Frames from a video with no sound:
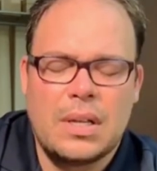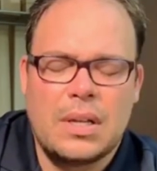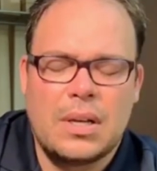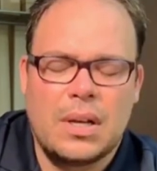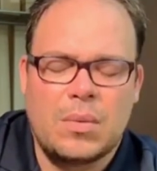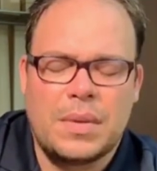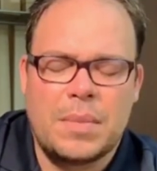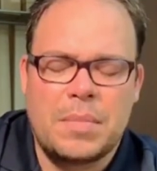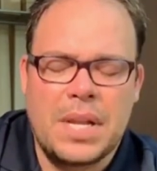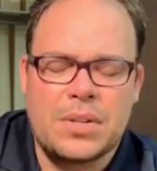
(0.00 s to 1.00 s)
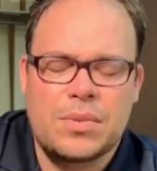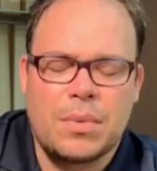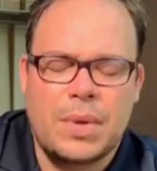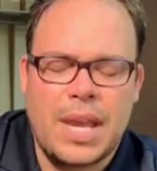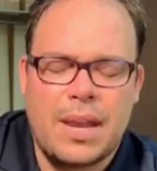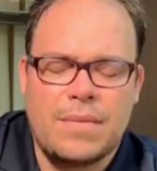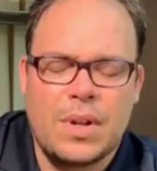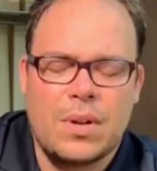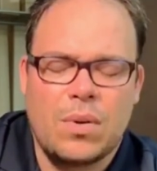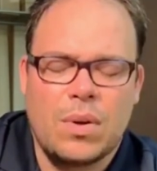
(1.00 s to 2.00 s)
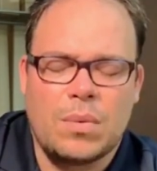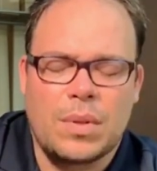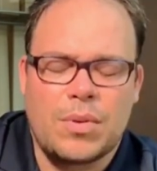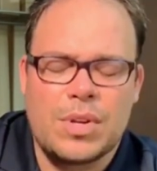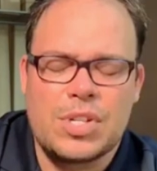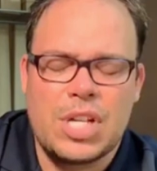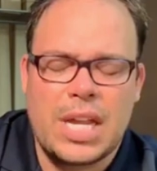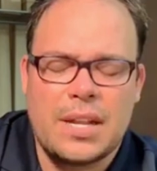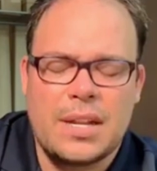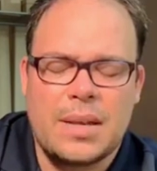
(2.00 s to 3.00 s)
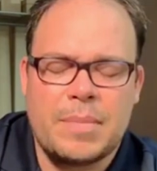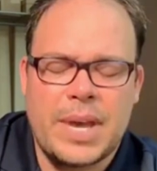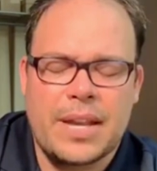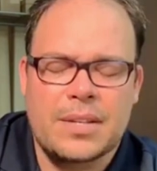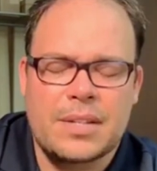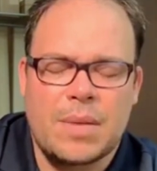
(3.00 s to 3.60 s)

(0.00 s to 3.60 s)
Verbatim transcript: Uh, with the ministry we have there, Lord, with Christianity in Pakistan,